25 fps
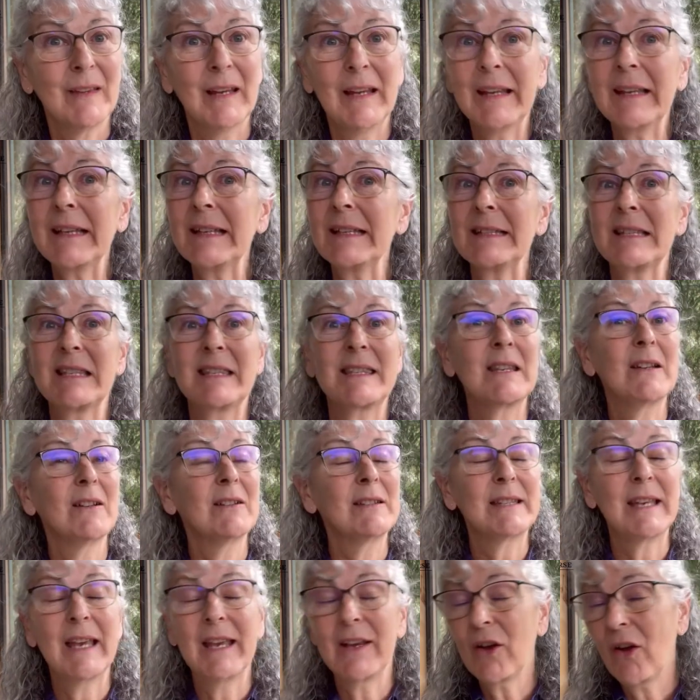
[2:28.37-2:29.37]
It can still
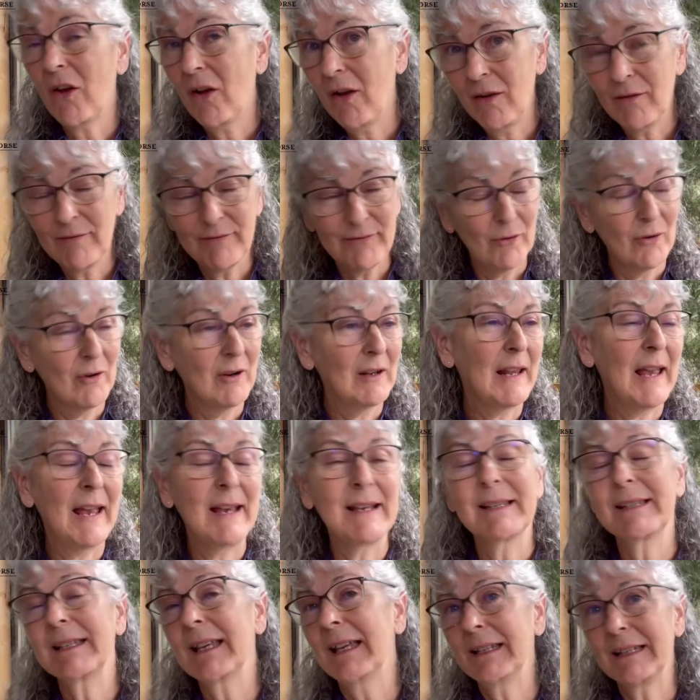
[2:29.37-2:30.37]
take all four
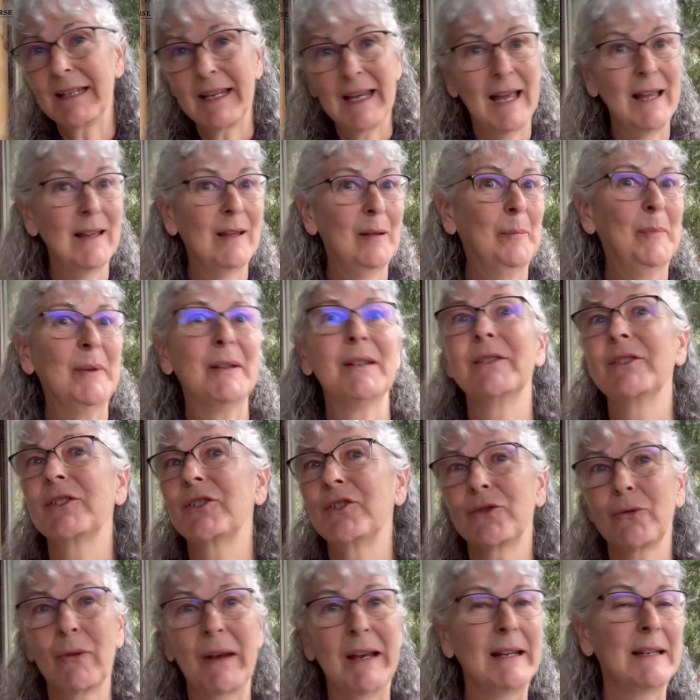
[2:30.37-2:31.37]
legs and gallop in a
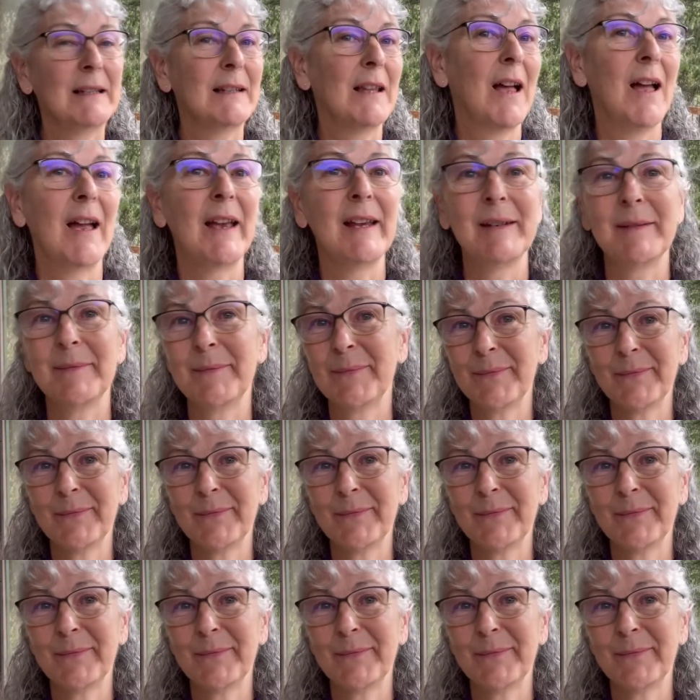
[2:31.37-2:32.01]
straight line,